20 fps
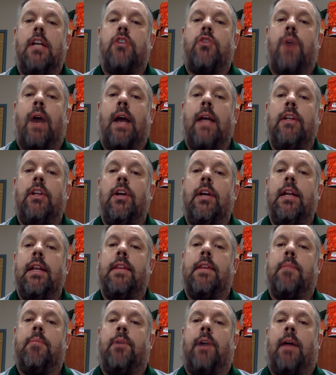Try looking
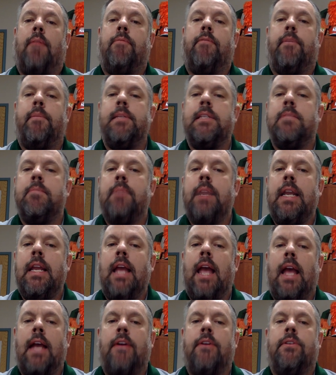at the problem from as many
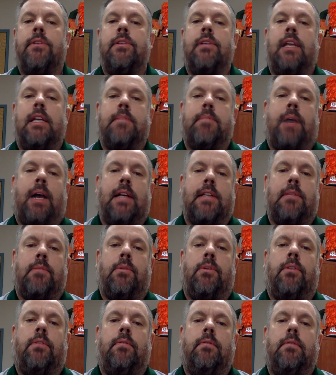angles as
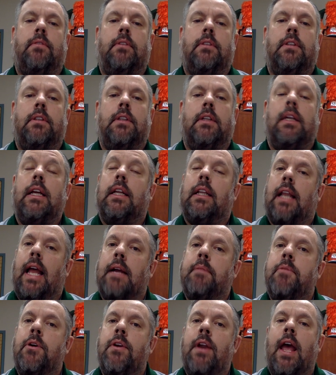possible.
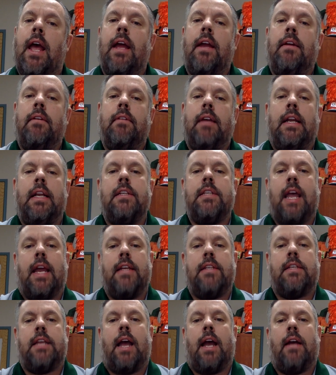Like Monet and his
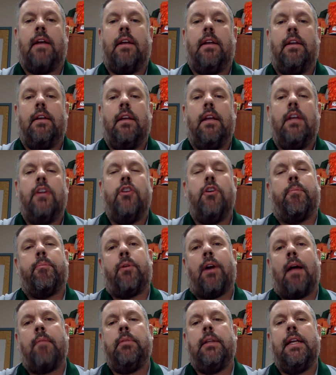haystack, you'll
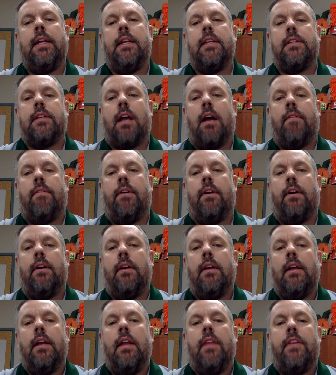probably discover
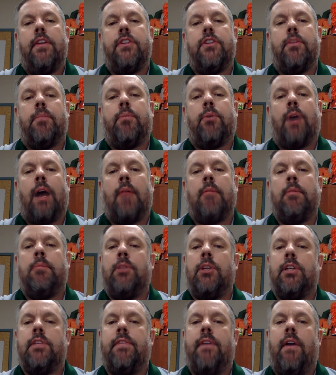that your problem
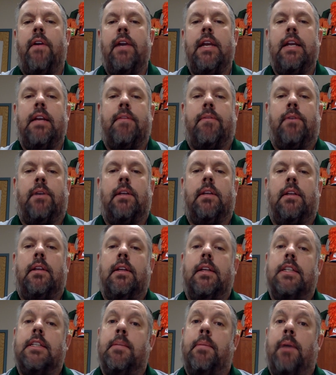looks very different
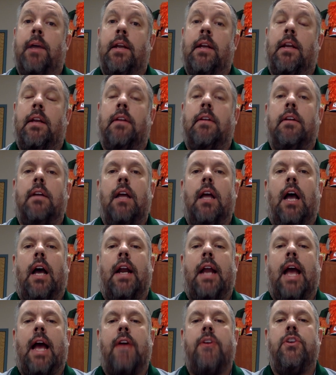depending
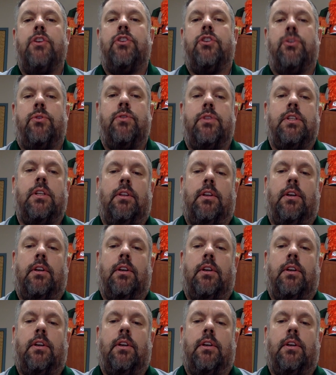on how you choose to